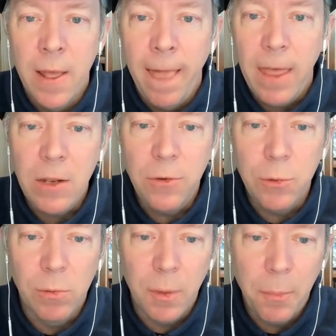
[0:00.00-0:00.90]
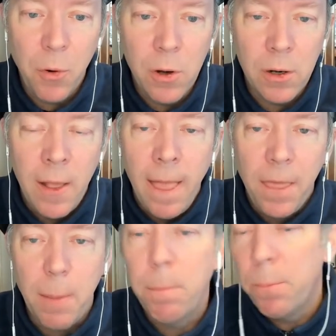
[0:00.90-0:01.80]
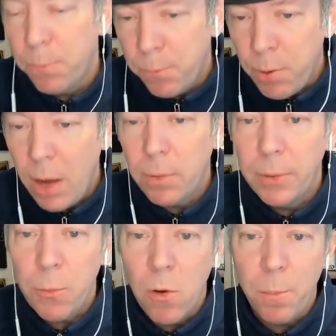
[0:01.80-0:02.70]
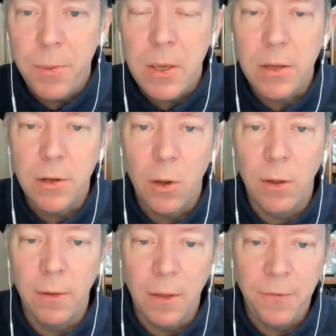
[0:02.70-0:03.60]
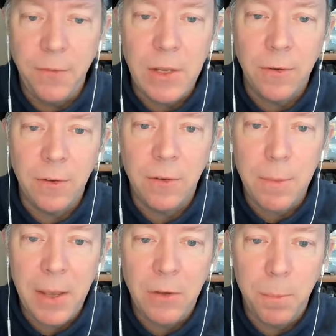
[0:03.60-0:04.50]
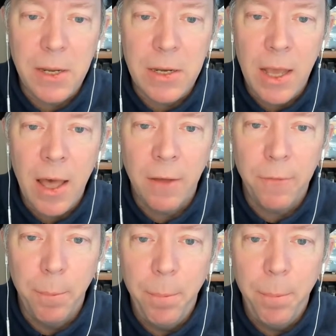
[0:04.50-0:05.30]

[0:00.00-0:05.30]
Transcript: into a report that probably won't be, you know, a, a 50, 60 page PDF,